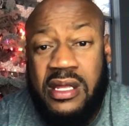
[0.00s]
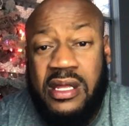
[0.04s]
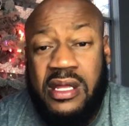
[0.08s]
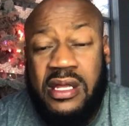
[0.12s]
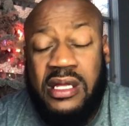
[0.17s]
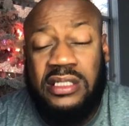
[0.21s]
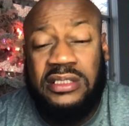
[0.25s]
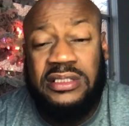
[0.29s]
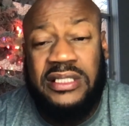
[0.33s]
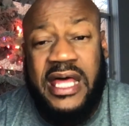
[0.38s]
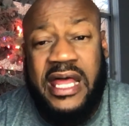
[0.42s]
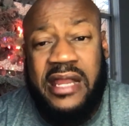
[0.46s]

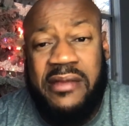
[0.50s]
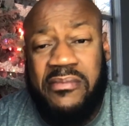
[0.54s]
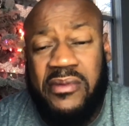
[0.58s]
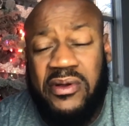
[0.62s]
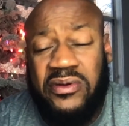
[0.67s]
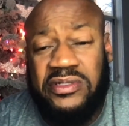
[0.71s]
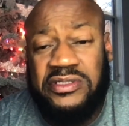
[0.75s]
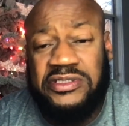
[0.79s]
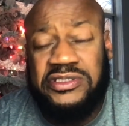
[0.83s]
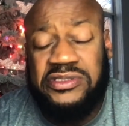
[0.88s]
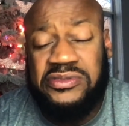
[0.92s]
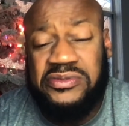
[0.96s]
A lot of
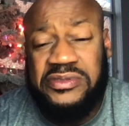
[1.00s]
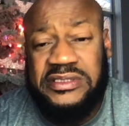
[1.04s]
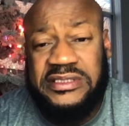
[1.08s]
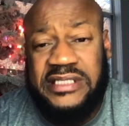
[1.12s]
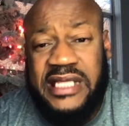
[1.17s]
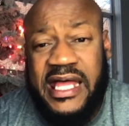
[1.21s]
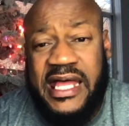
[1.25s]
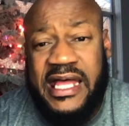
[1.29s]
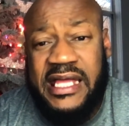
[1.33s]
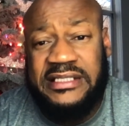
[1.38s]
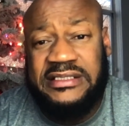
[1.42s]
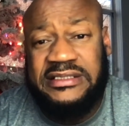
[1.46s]

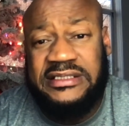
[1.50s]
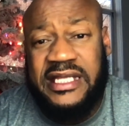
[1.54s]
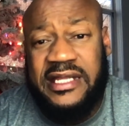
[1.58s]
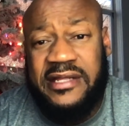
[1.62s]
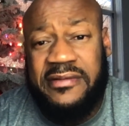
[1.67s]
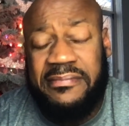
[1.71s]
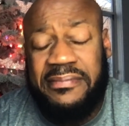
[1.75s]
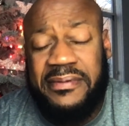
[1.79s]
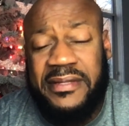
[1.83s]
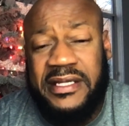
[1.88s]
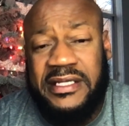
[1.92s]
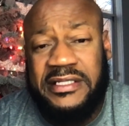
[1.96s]
murder-suicides
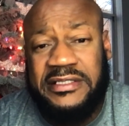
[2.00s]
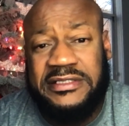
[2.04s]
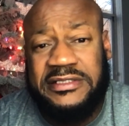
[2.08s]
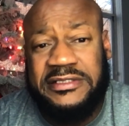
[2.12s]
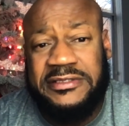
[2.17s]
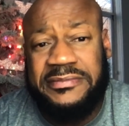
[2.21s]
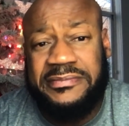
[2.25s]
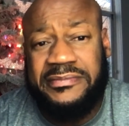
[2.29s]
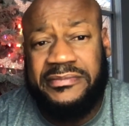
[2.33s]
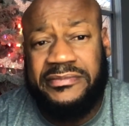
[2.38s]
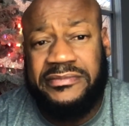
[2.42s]
taking place,